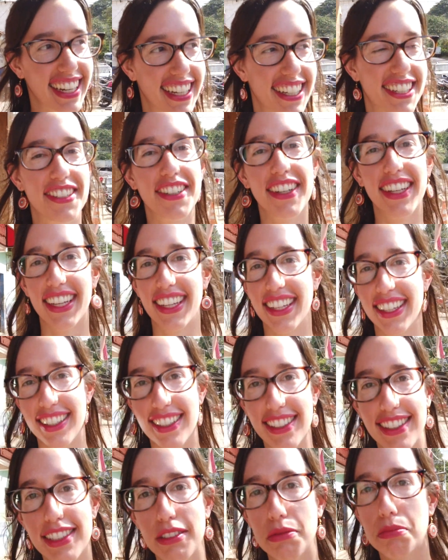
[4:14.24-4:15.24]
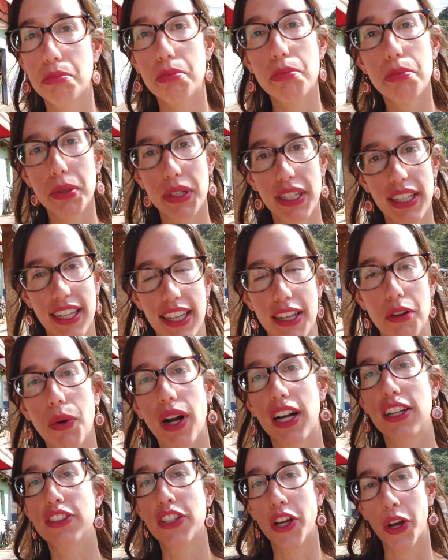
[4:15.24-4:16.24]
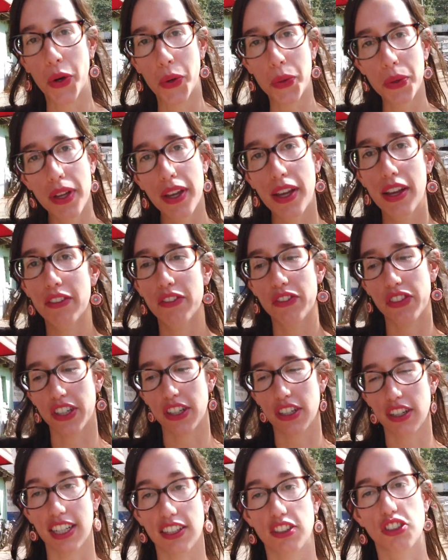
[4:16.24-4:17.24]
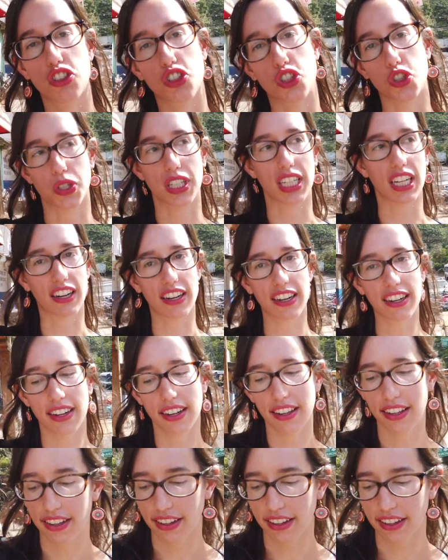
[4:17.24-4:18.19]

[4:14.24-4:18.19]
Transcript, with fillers: town is pretty well known for its street art.